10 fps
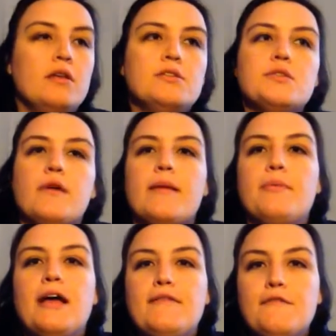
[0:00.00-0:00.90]
So I
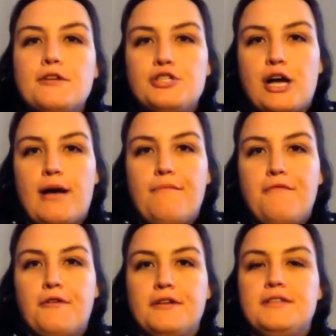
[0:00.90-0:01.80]
applied for a job
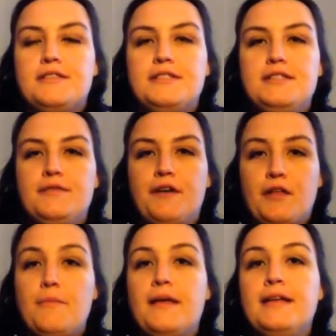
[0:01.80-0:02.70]
for a
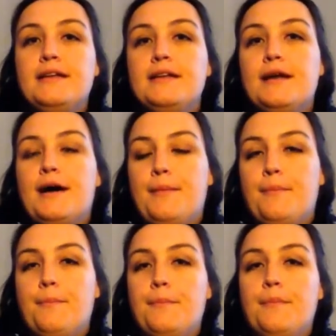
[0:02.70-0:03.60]
development
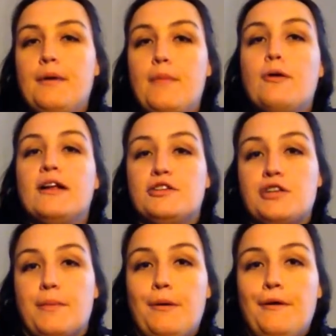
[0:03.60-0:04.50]

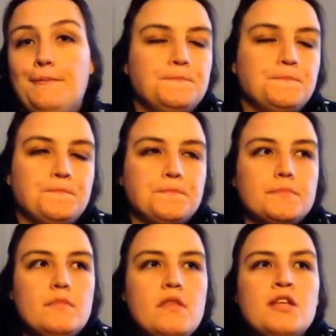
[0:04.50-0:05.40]
apprenticeship.
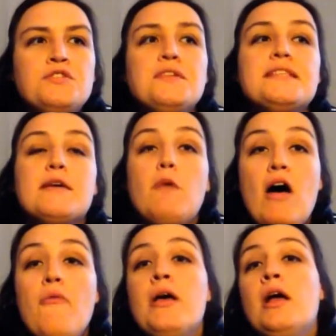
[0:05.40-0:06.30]
So I was like,
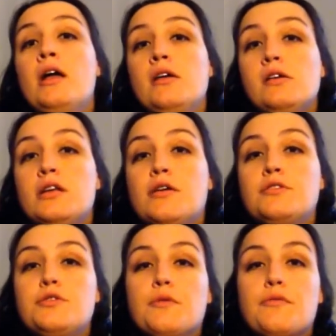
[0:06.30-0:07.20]
well,
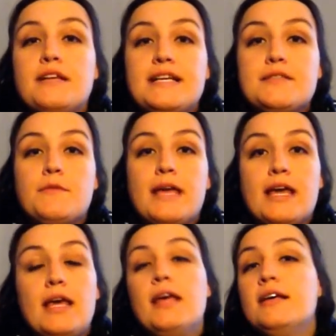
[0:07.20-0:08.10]
2 or 3 days a
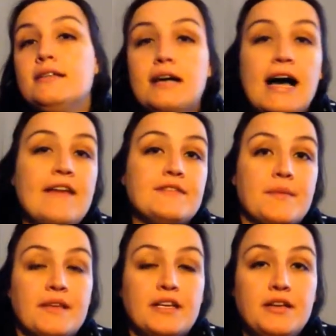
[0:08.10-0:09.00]
week, I have
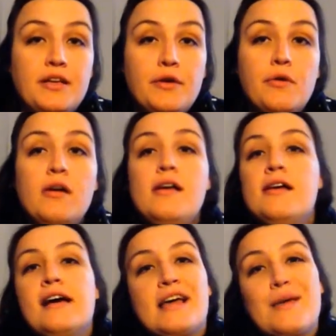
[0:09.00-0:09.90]
something to do.
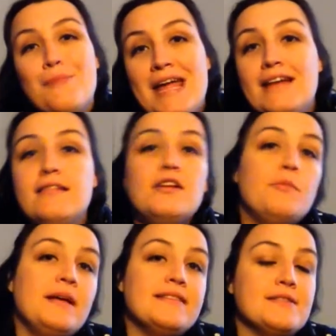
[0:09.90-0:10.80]
I get paid a little
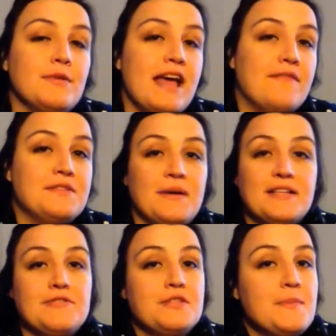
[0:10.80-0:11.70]
bit, so we have
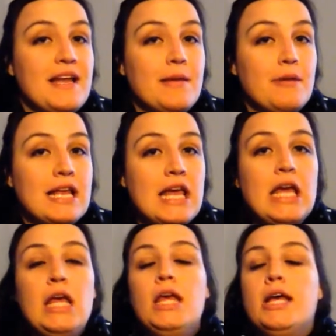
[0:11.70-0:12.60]
extra spending
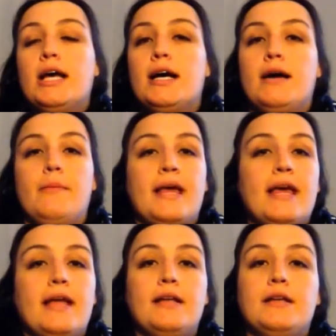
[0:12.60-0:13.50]
money.
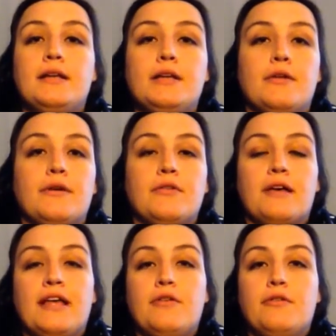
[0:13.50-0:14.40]
And
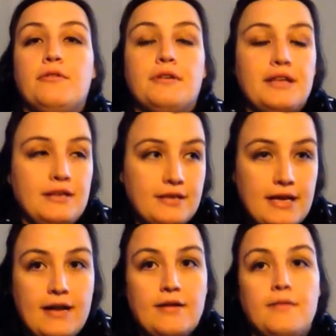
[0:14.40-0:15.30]
it'll
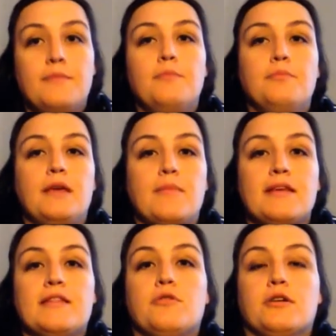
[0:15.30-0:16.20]
kind of get
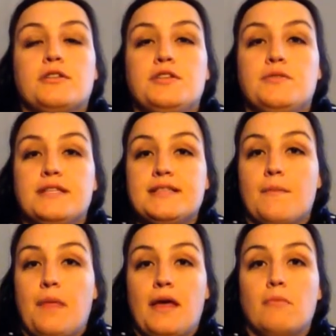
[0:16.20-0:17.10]
me in the door to doing
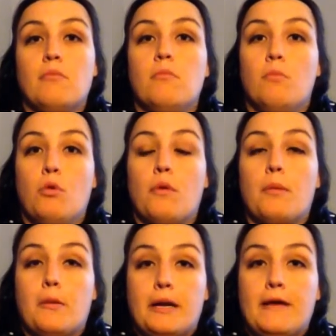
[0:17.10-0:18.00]
something more
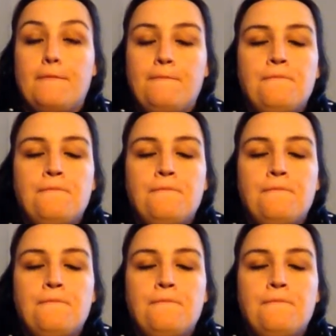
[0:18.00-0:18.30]
permanent.